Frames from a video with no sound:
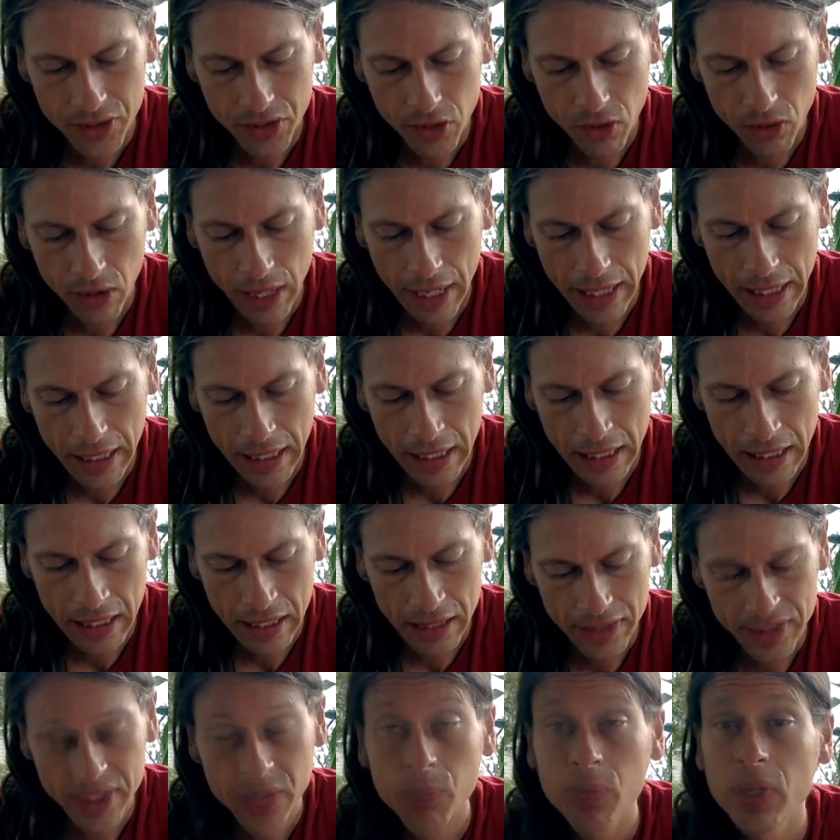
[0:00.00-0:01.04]

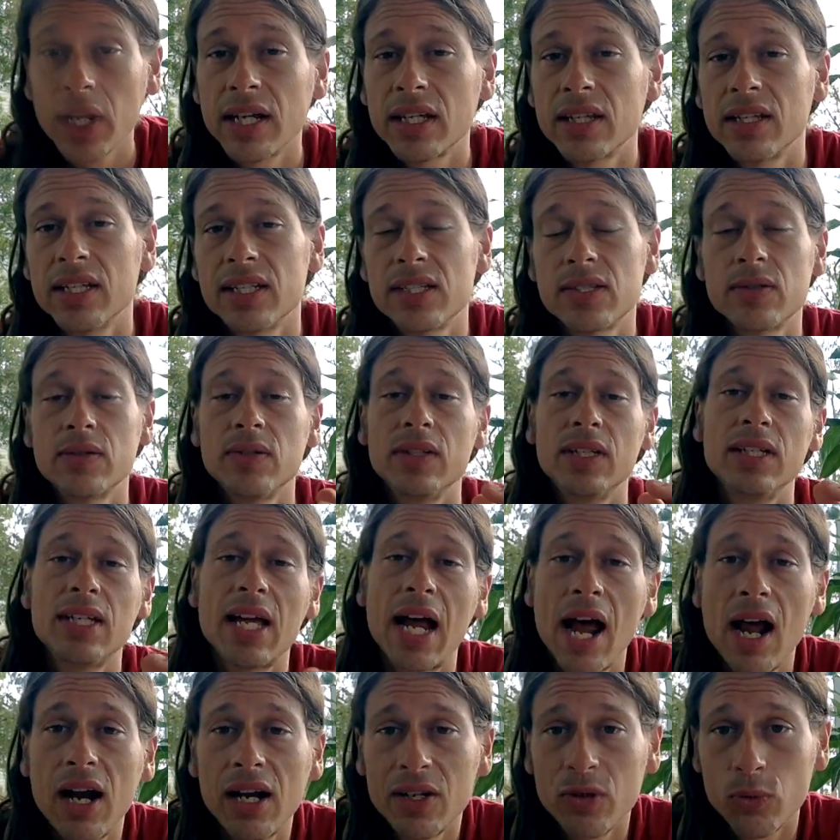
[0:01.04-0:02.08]
like this,
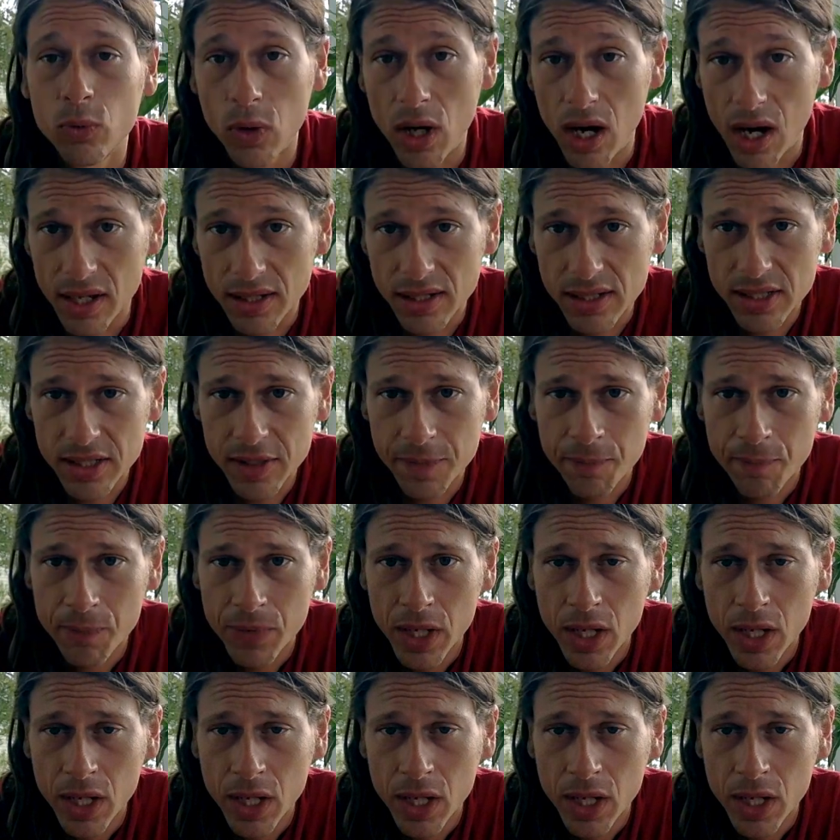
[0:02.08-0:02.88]
Alan Watts,